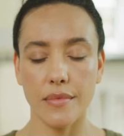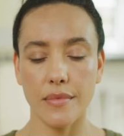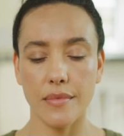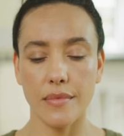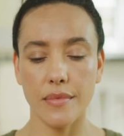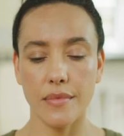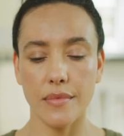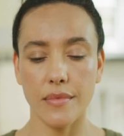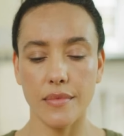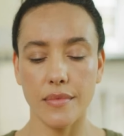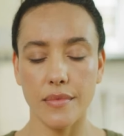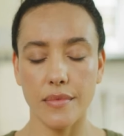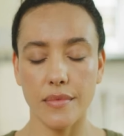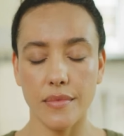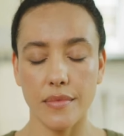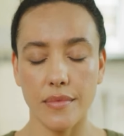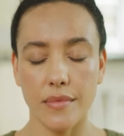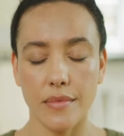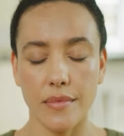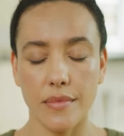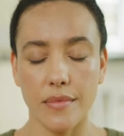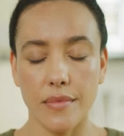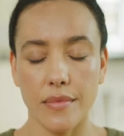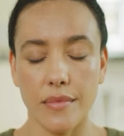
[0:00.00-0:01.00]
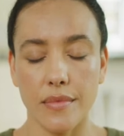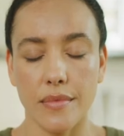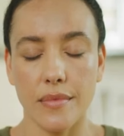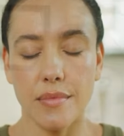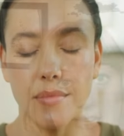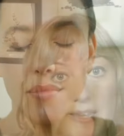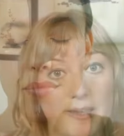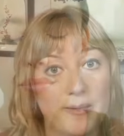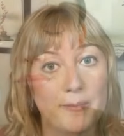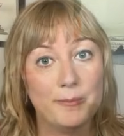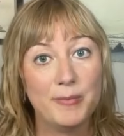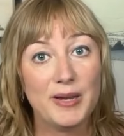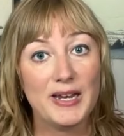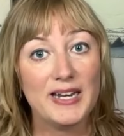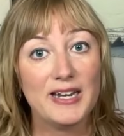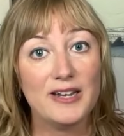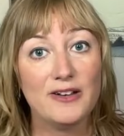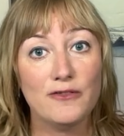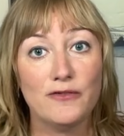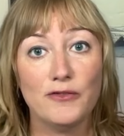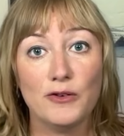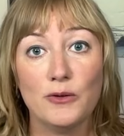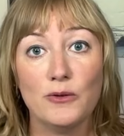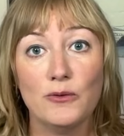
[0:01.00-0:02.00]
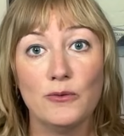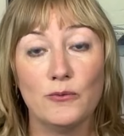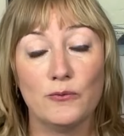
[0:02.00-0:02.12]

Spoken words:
practice. Meaningful,